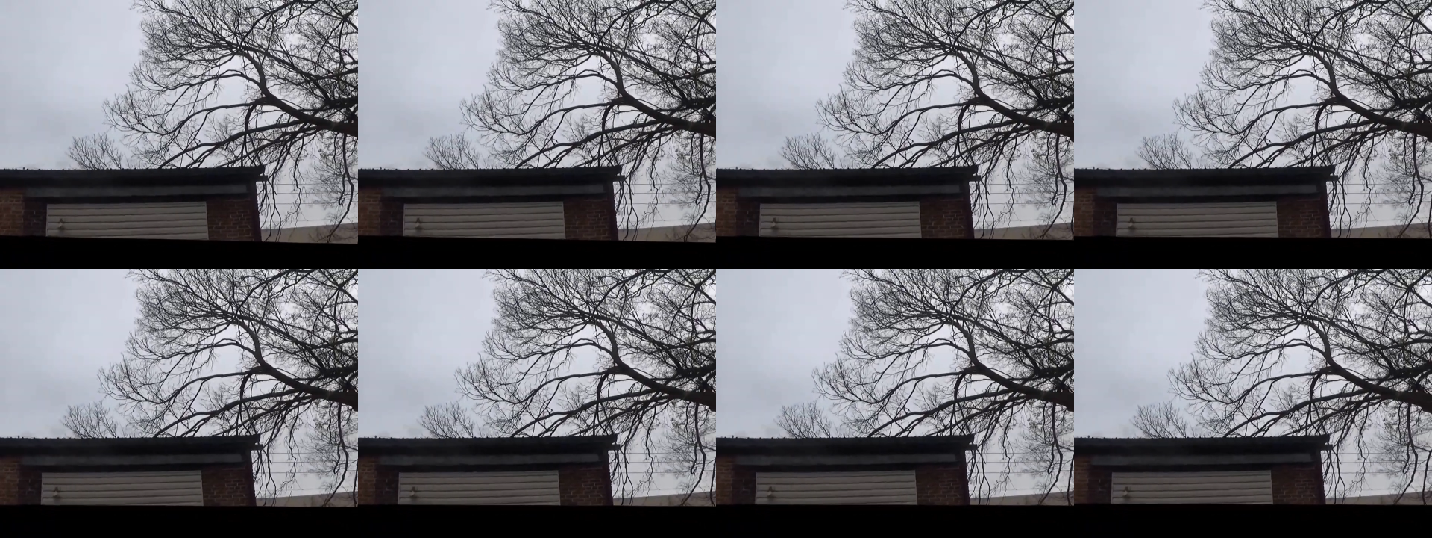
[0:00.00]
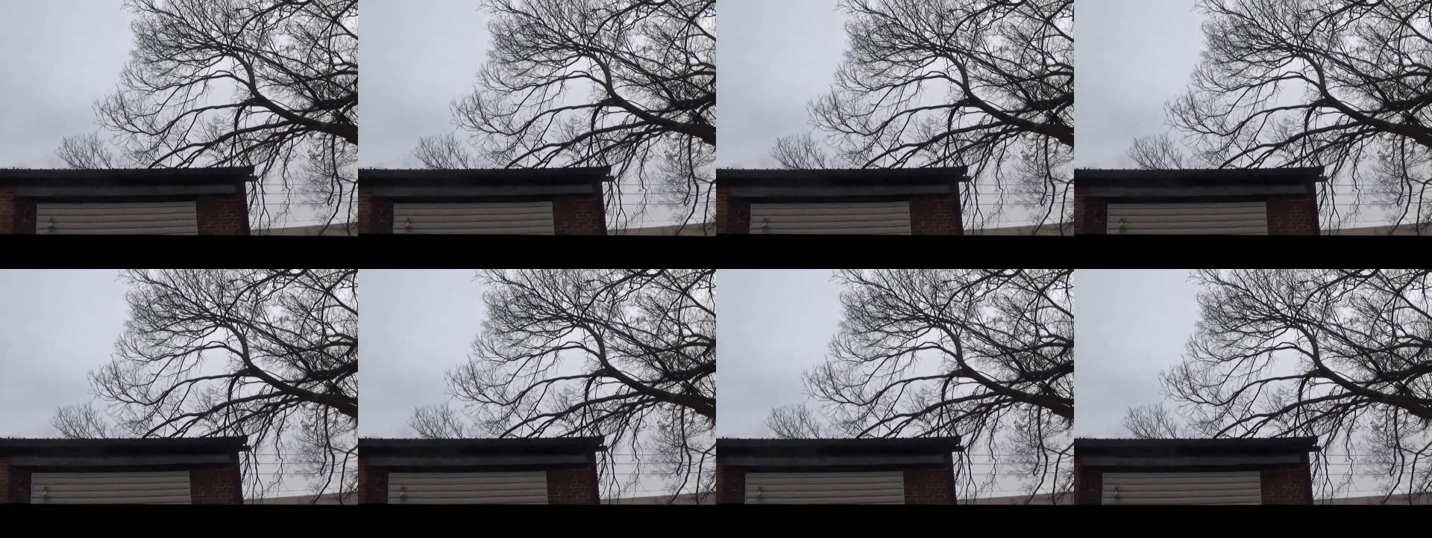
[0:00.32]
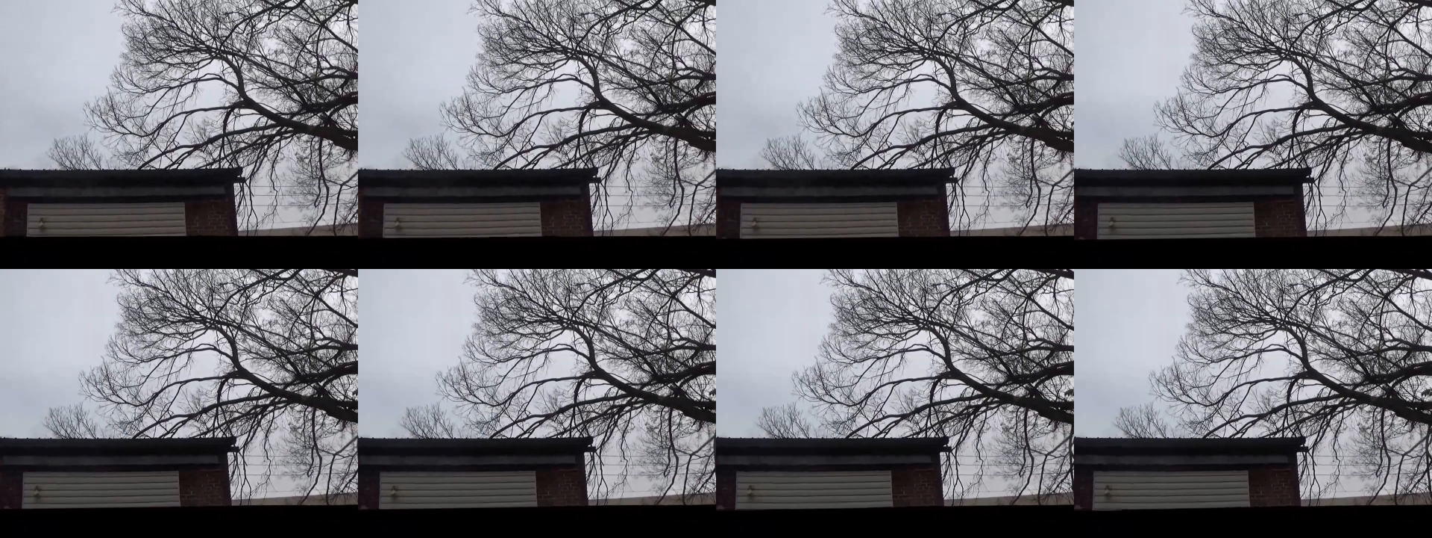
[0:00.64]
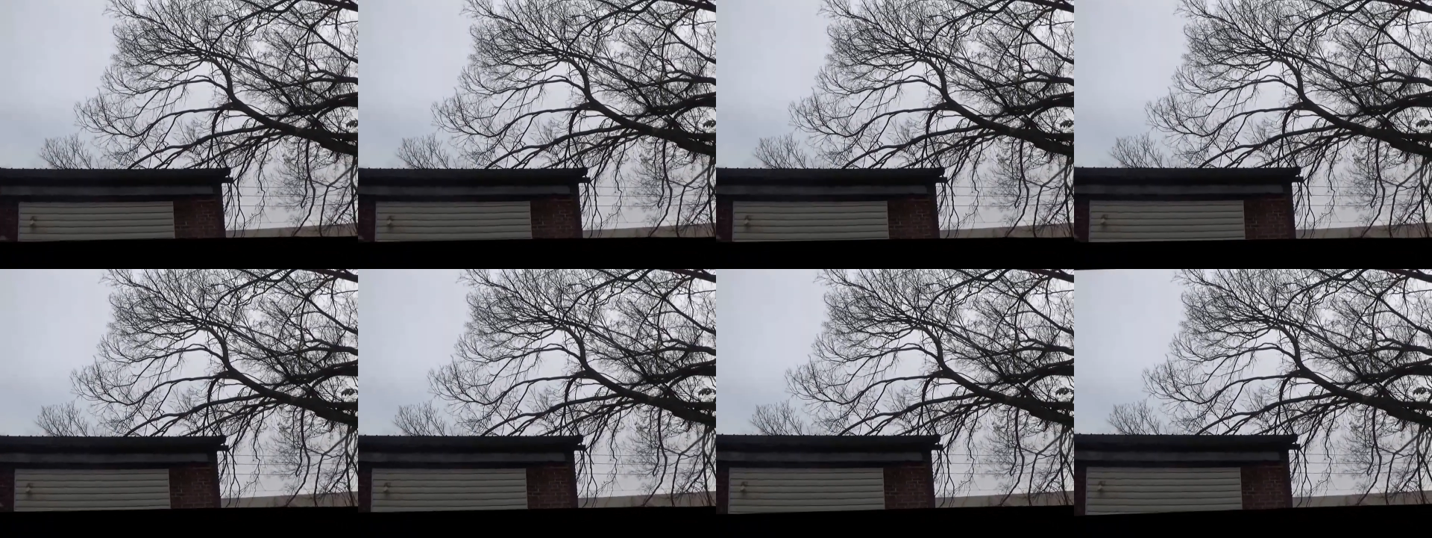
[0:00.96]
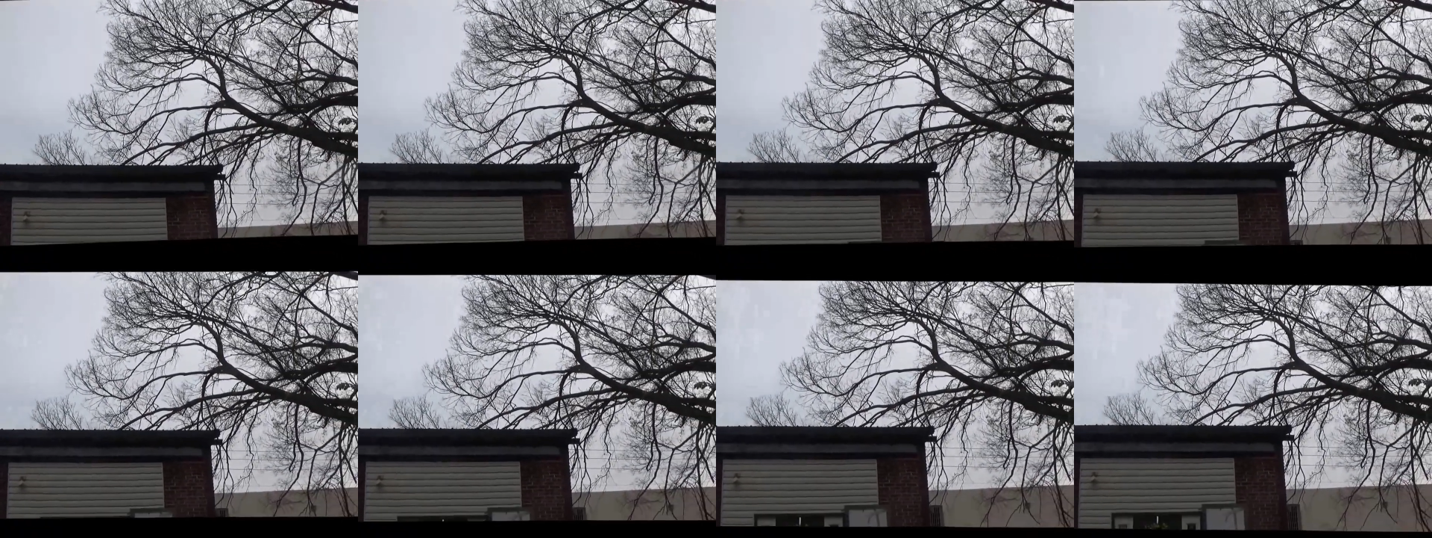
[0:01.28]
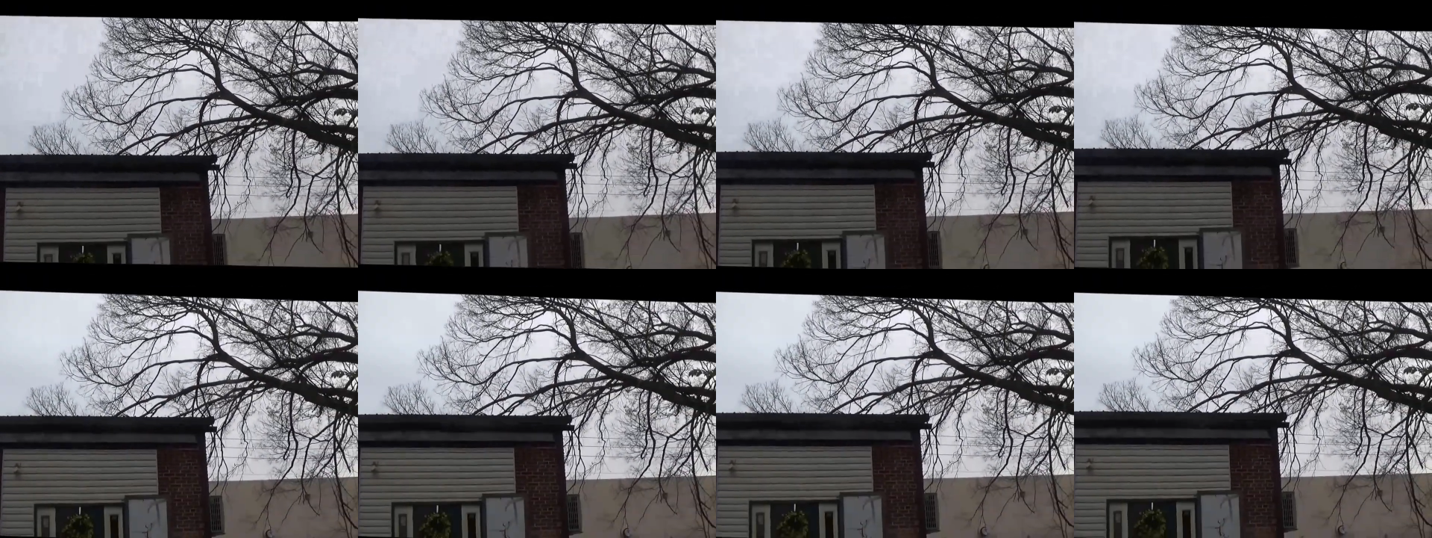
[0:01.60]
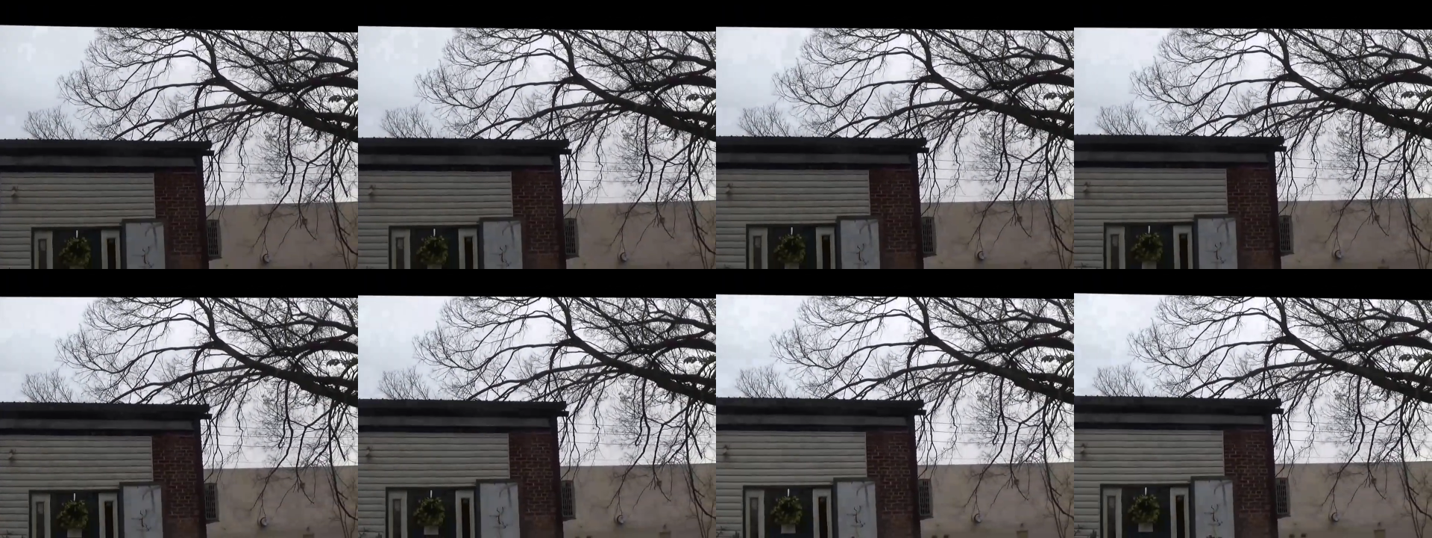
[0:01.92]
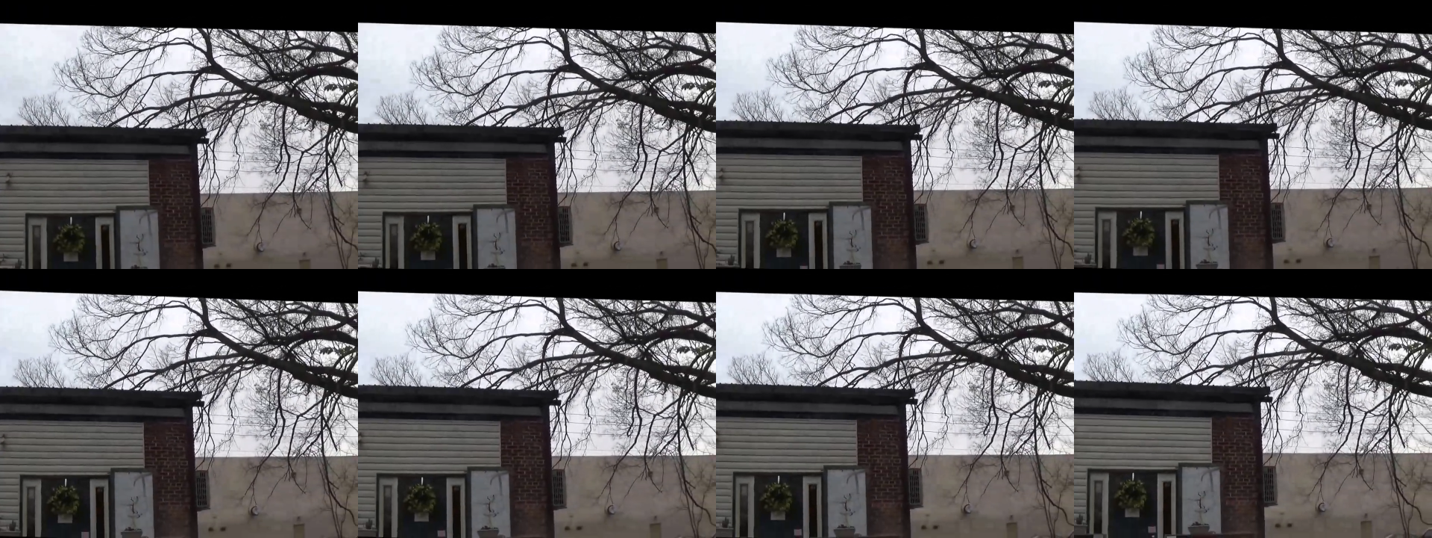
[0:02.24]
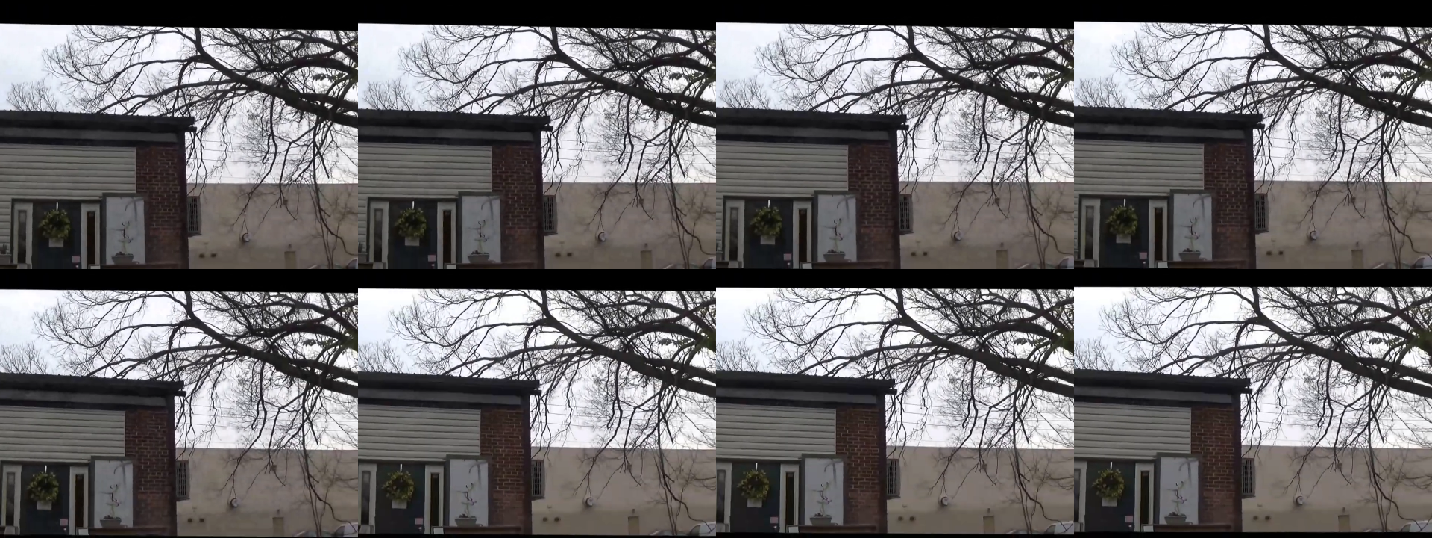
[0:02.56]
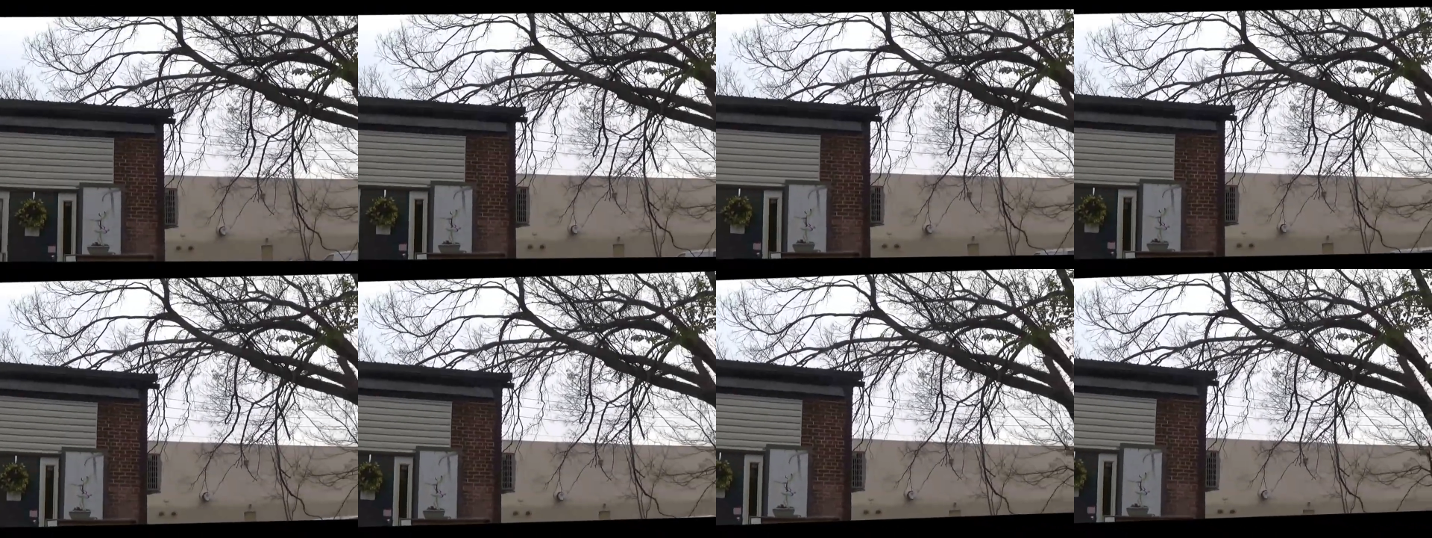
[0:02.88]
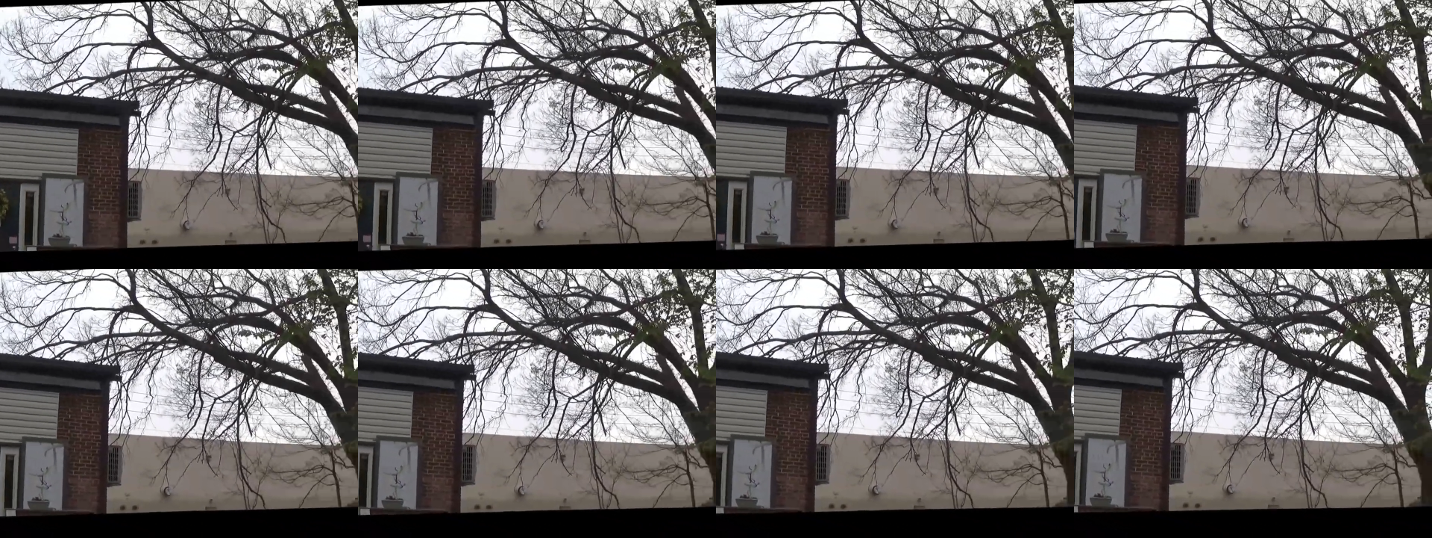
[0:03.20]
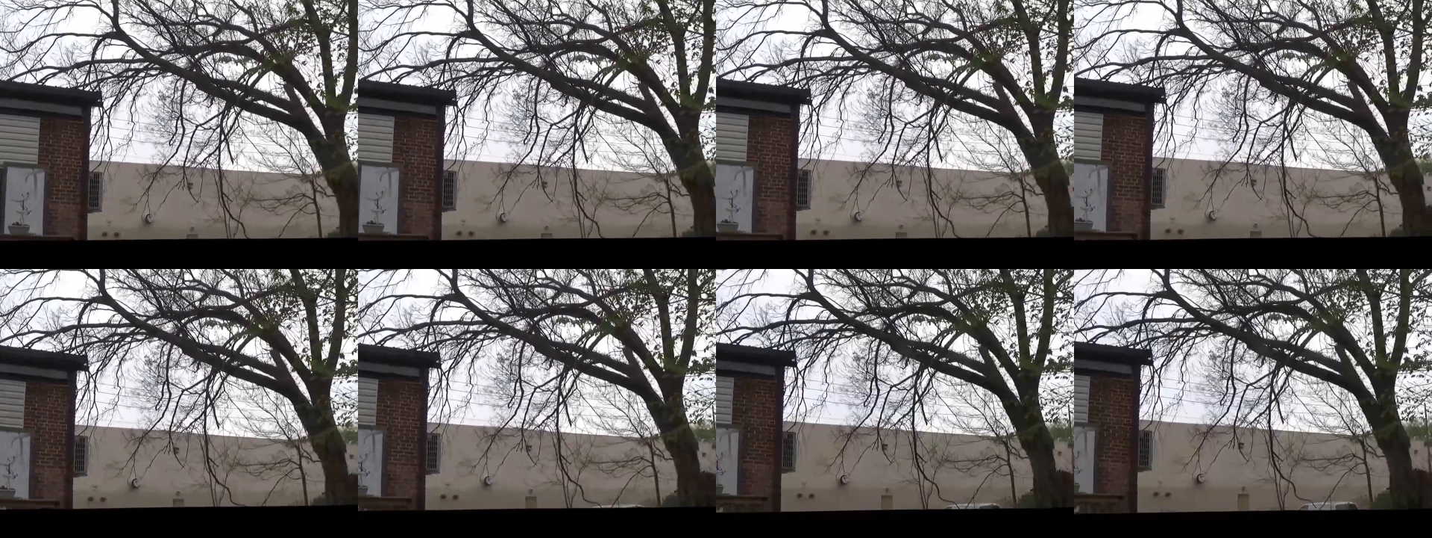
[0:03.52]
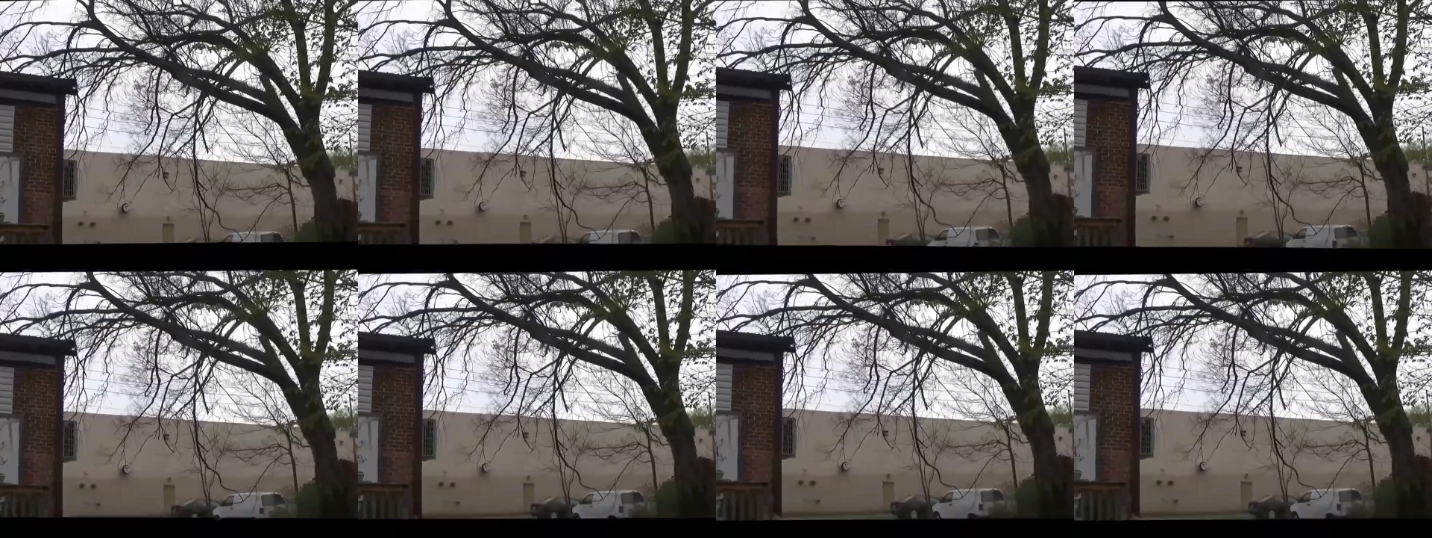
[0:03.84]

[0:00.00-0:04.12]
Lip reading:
Nobody's mouth can be seen.